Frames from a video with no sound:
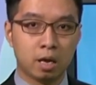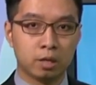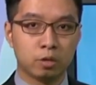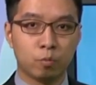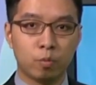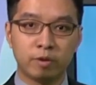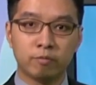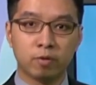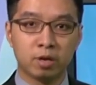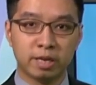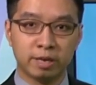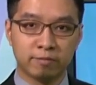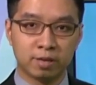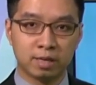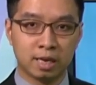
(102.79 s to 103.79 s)
and the
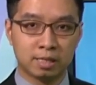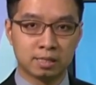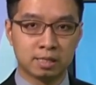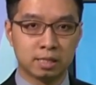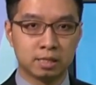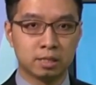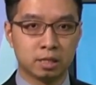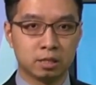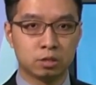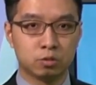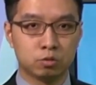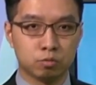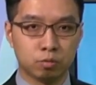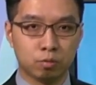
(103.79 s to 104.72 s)
rainfall even exceeded